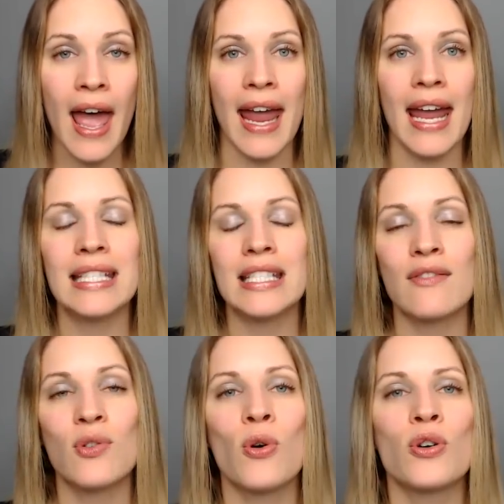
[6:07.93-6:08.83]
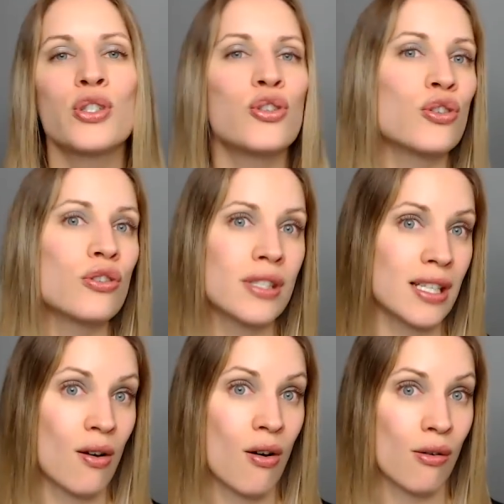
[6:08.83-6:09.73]
and of course
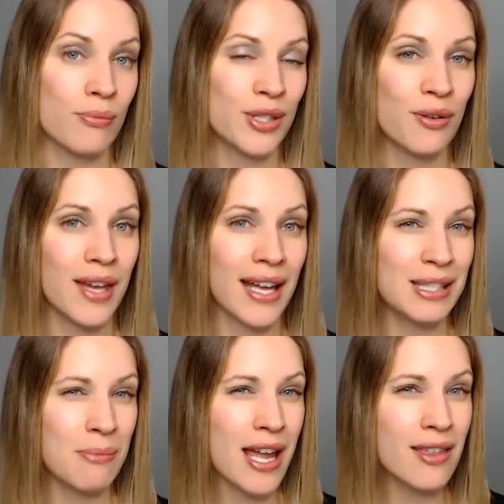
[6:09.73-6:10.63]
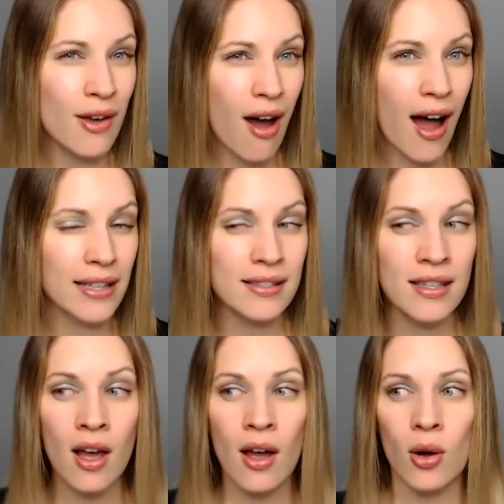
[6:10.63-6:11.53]
nursing homes. So that's my thoughts.